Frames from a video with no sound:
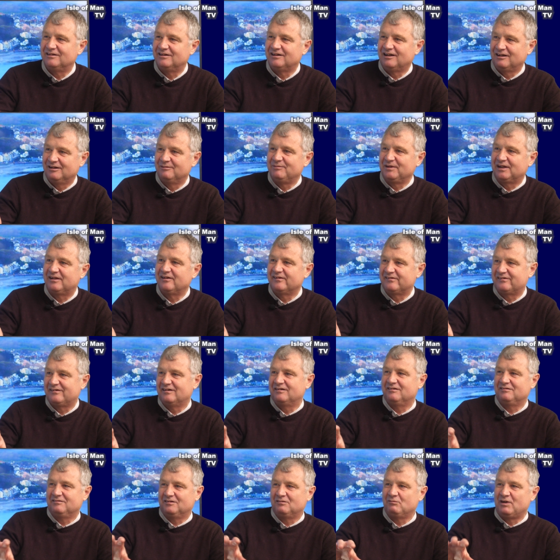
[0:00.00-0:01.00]
You know, because
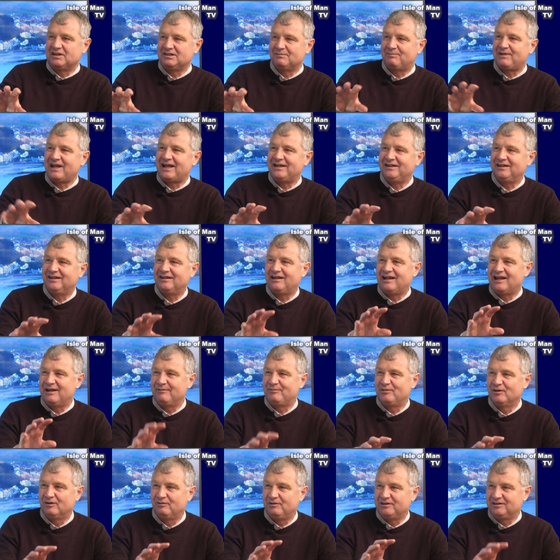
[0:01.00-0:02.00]
uh, okay. uh, when you're planning well, an
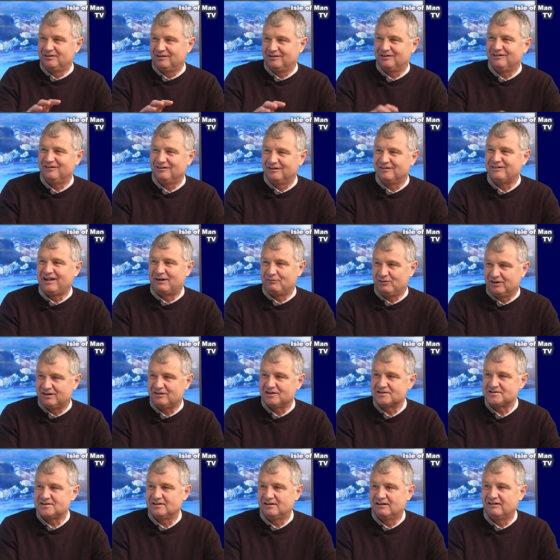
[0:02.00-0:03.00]
airport, that would cost a lot of money. That would
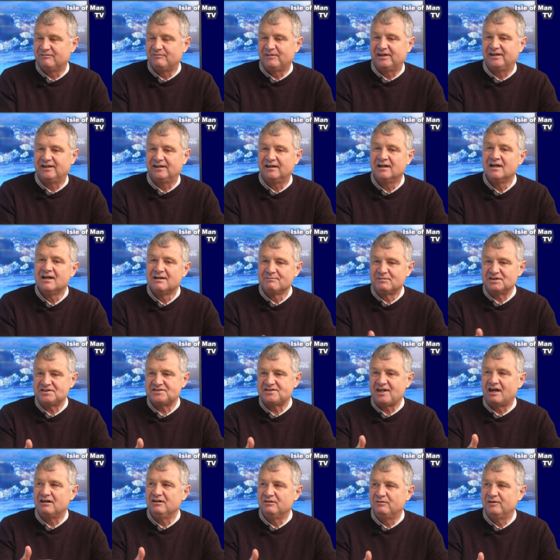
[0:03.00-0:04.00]
cost a lot of money. And
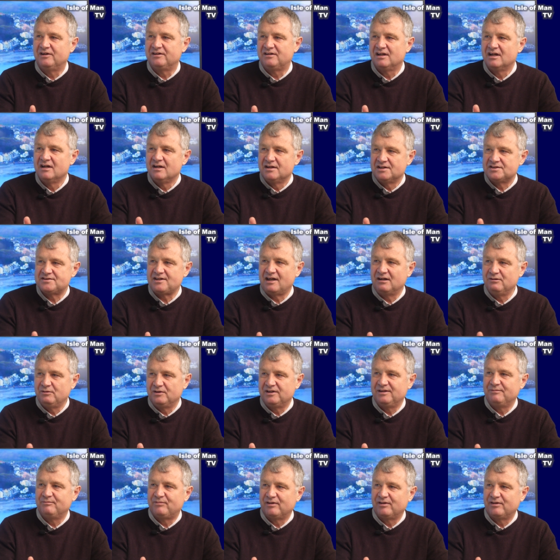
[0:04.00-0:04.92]
so would so would